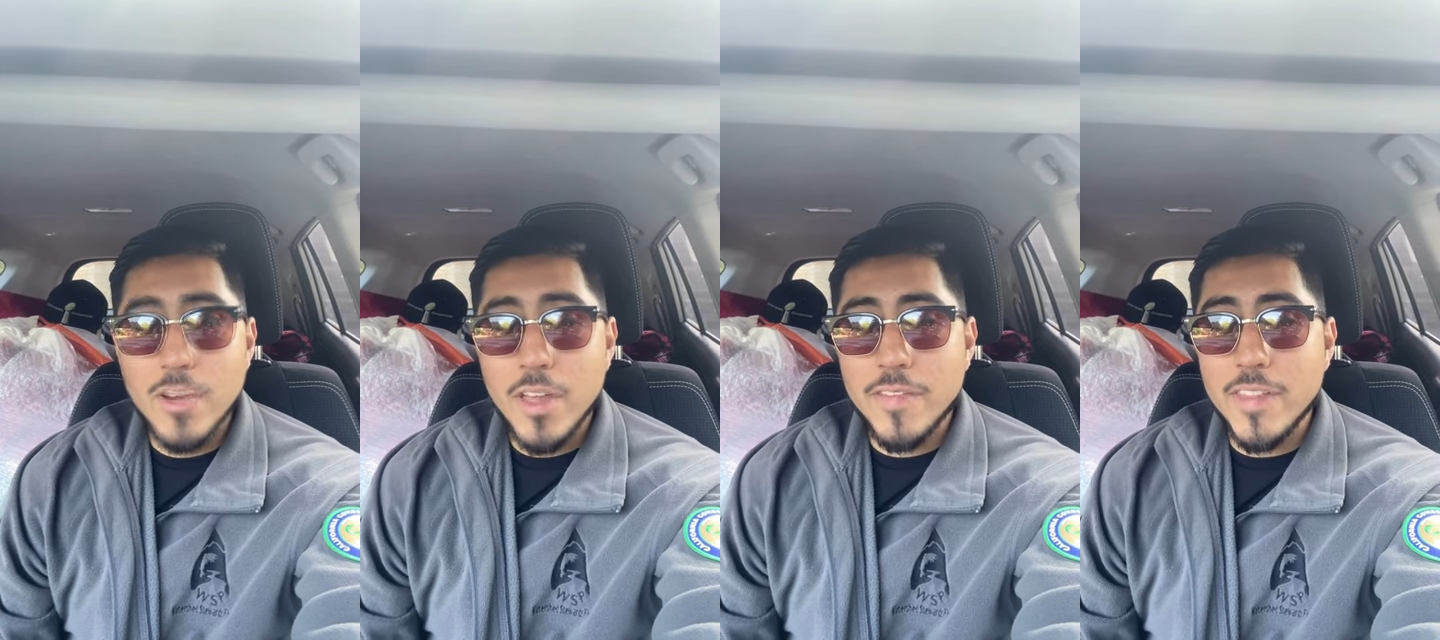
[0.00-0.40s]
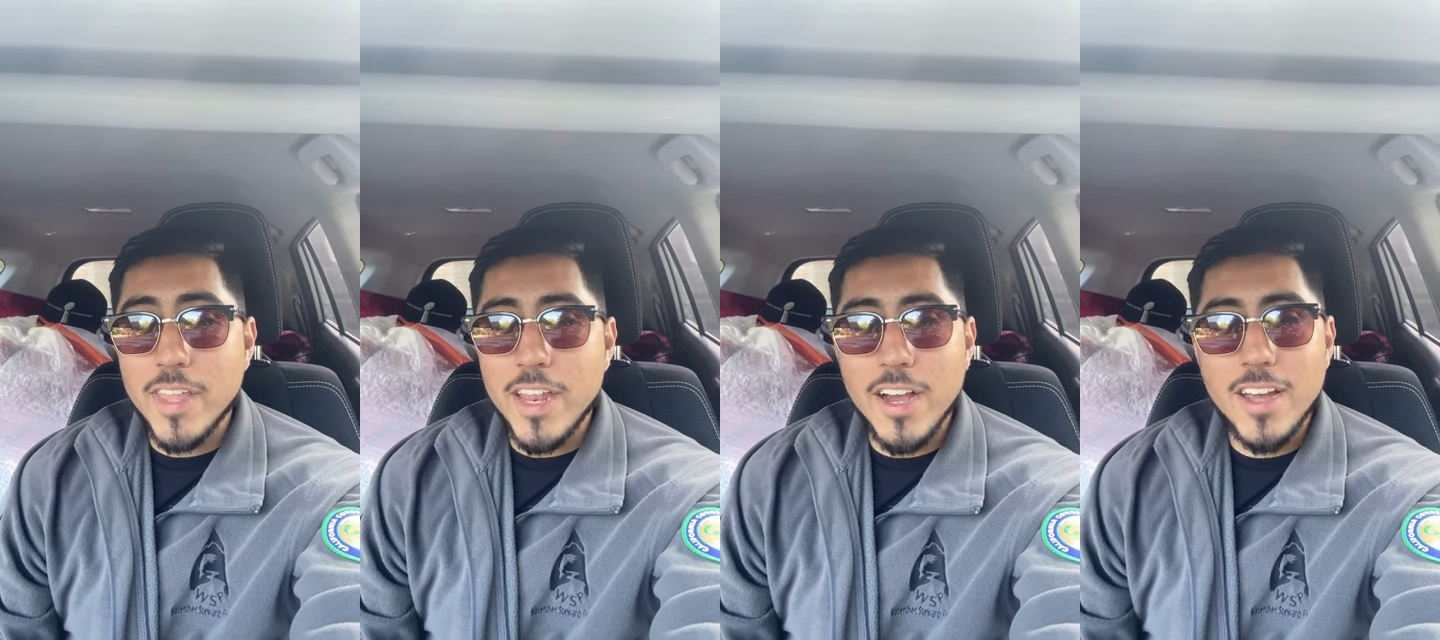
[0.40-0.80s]
More often
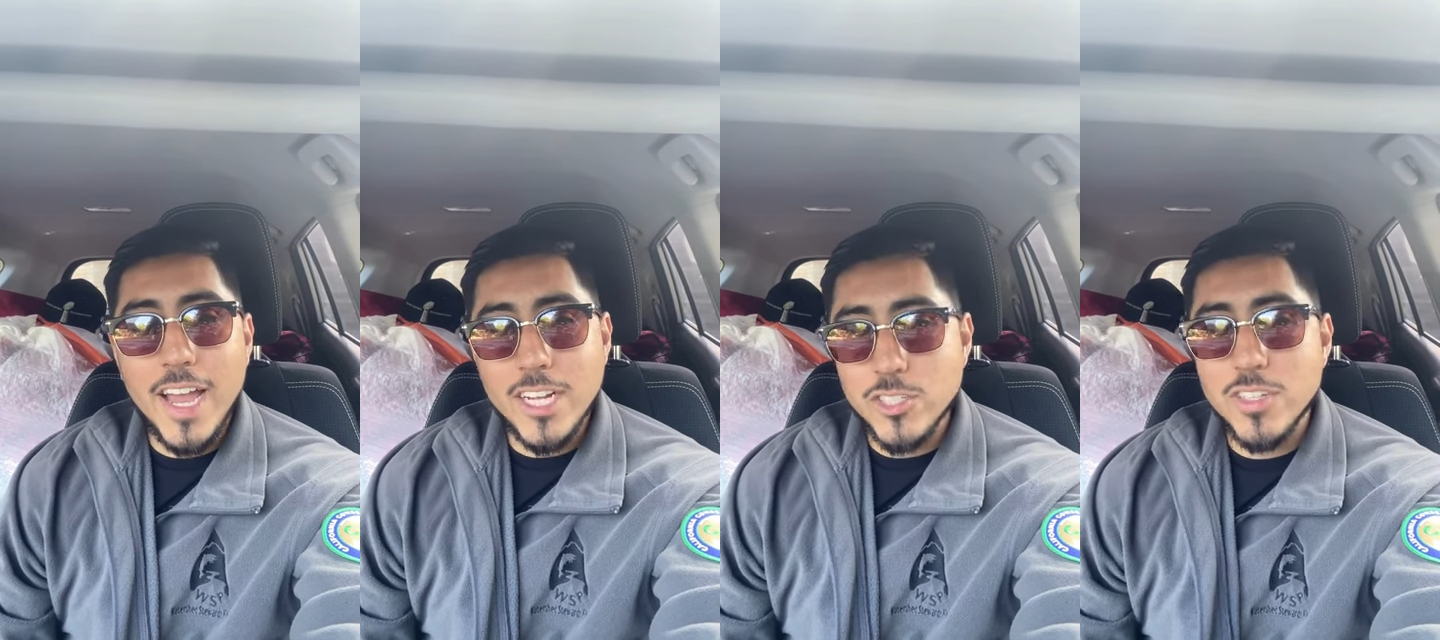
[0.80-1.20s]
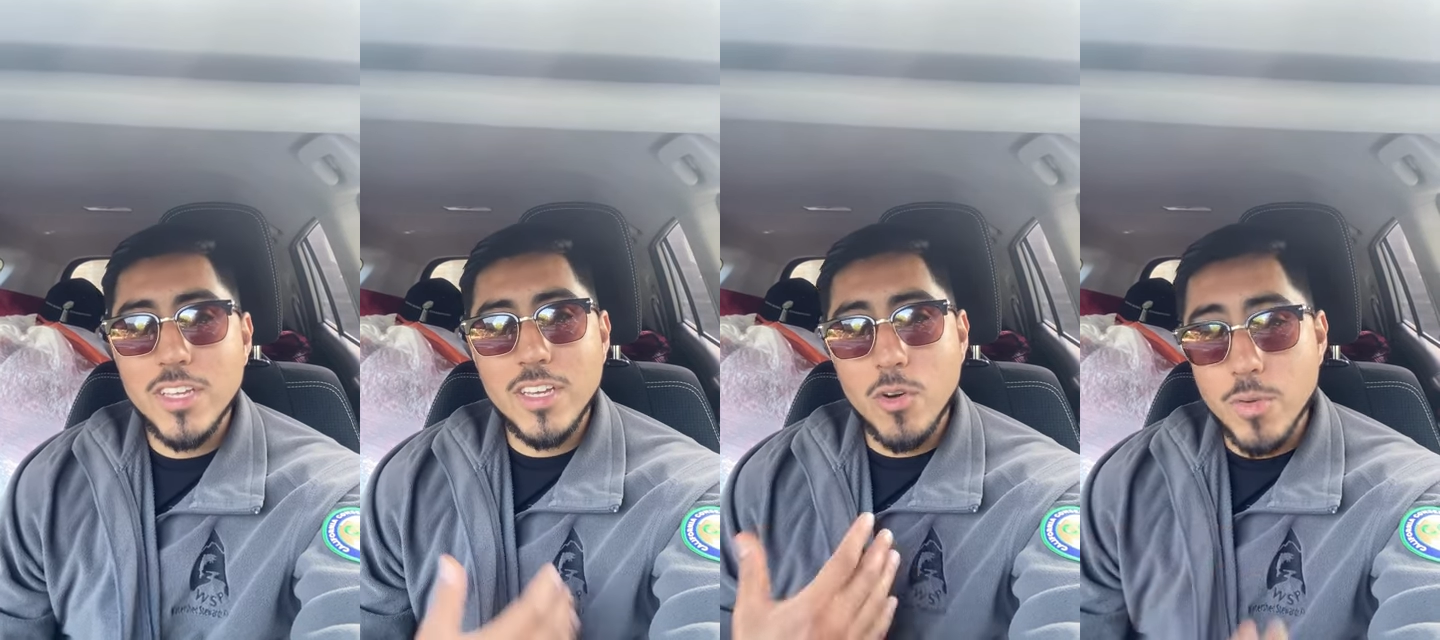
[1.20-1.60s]
than not,
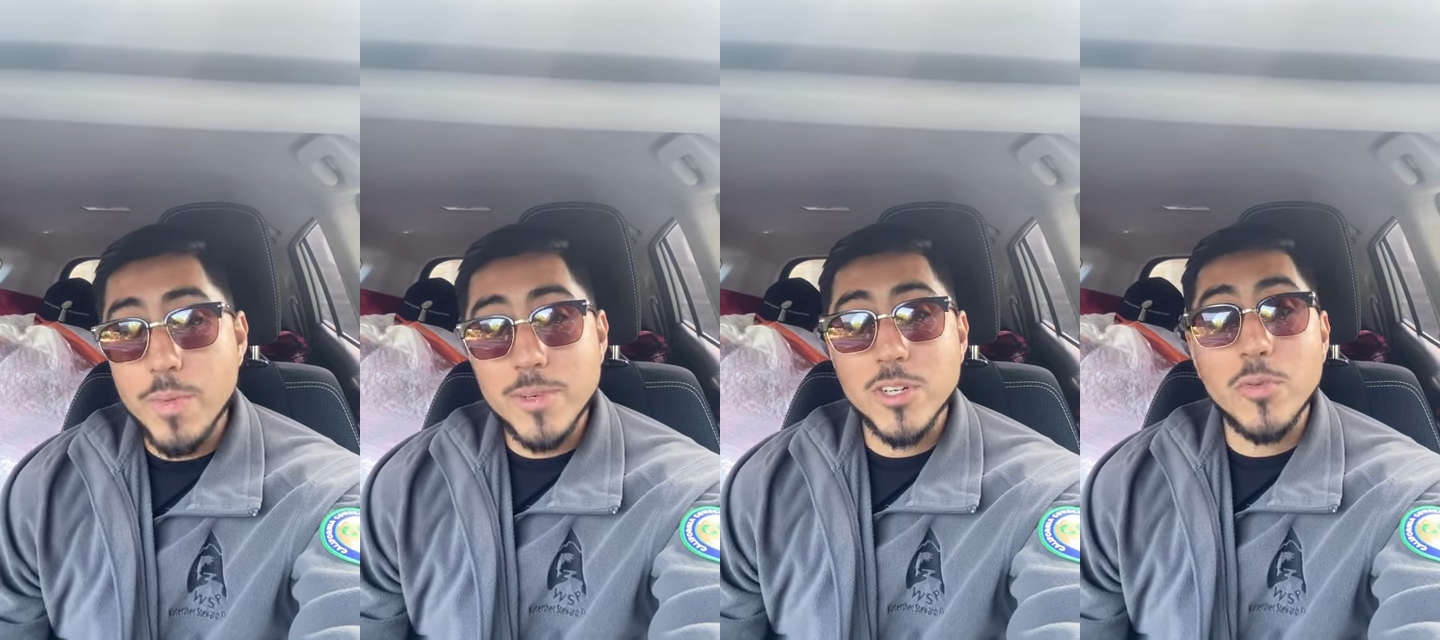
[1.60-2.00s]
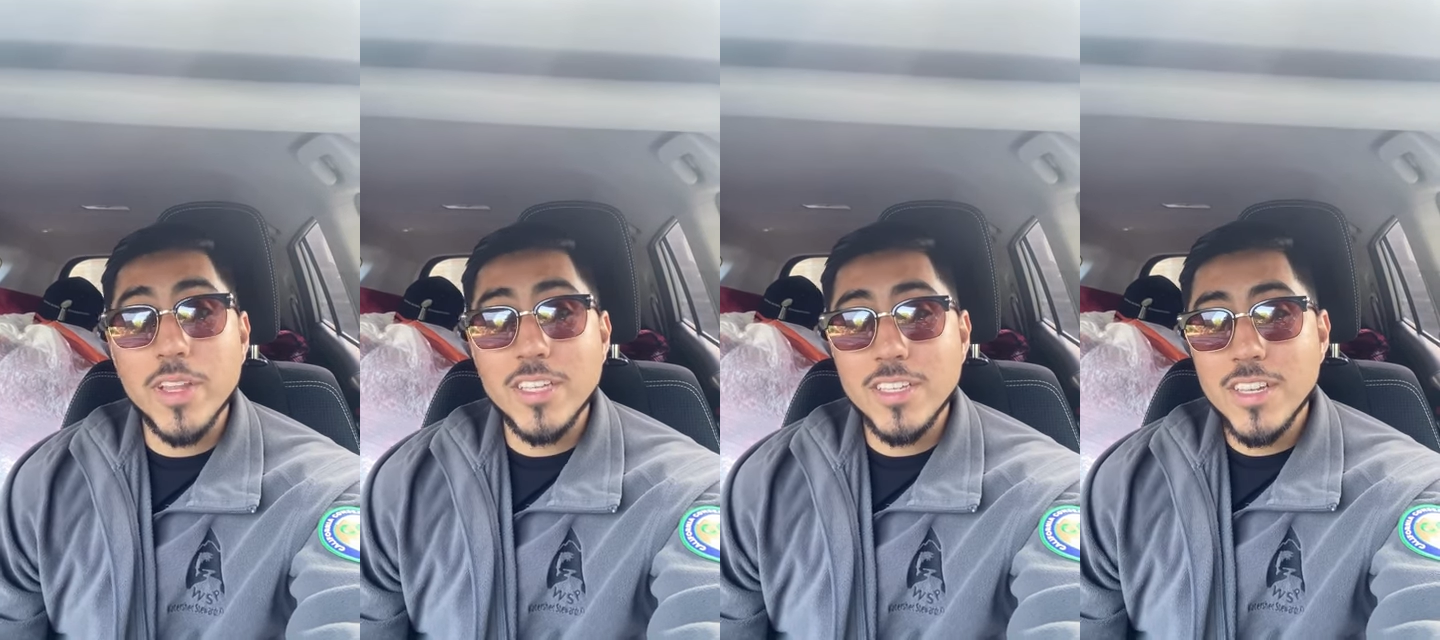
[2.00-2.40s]
actually, core members are
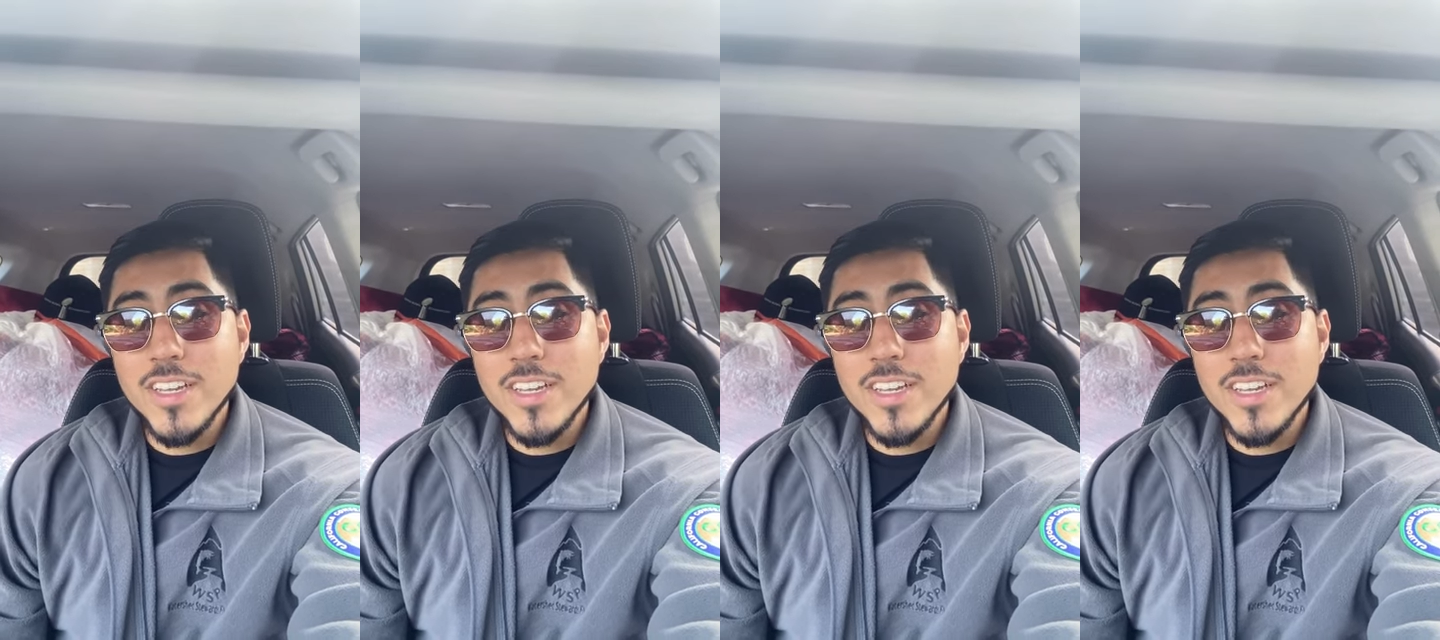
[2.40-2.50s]
willing